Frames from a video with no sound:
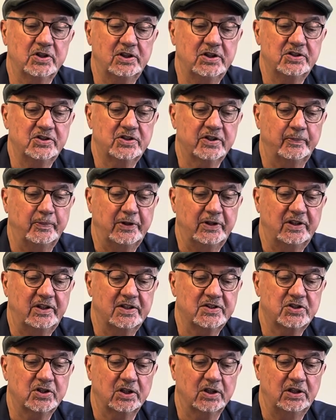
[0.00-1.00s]
these have been
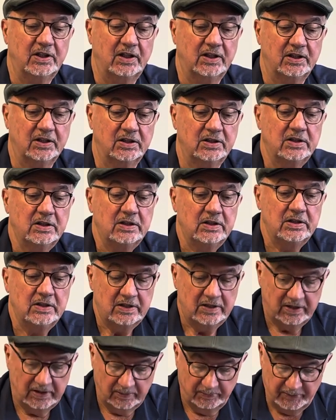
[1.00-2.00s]
designated
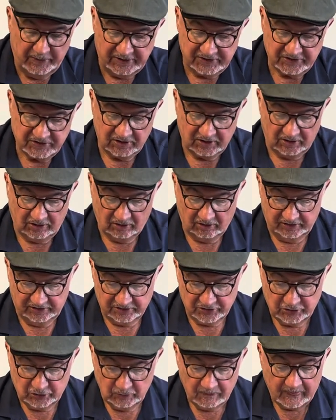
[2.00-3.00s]
the best
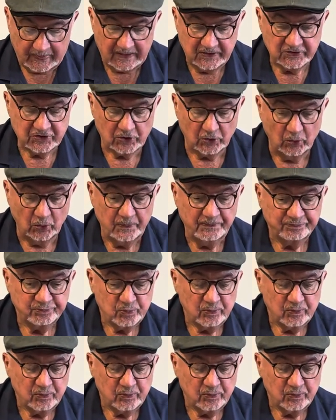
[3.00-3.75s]
areas. So